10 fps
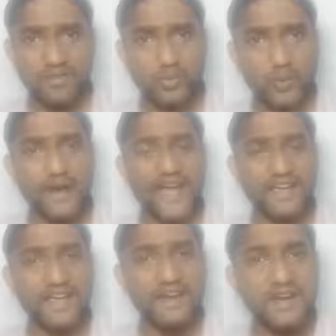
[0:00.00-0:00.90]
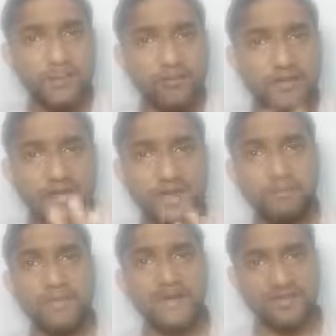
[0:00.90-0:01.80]
to crack any type of an
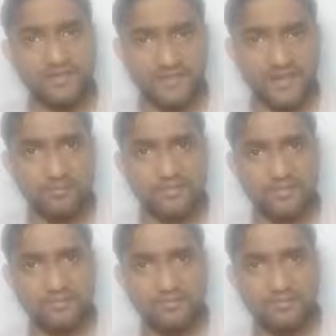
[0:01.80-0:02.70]
MBA entrance exams.